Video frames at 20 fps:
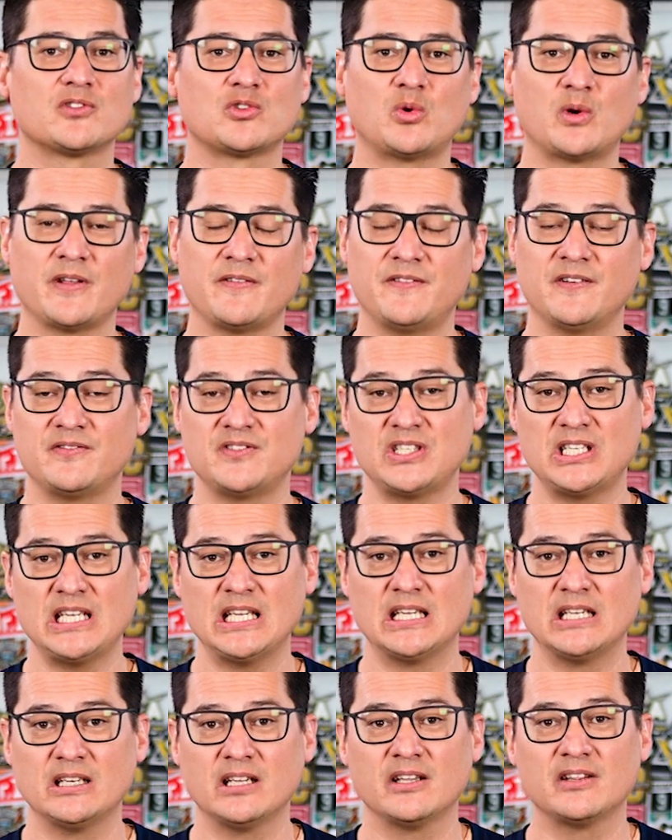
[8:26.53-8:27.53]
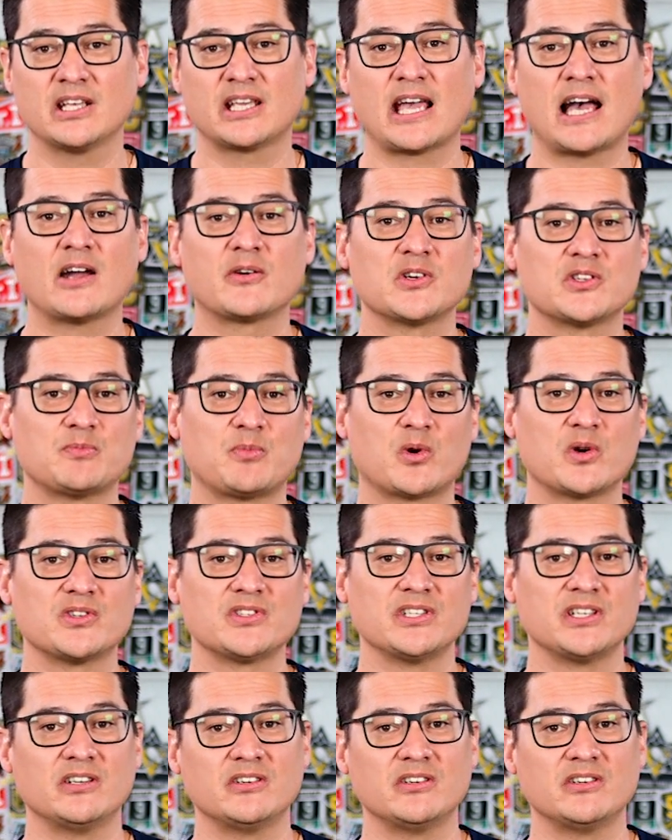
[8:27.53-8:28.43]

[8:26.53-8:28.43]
2015, the Calgary Sports and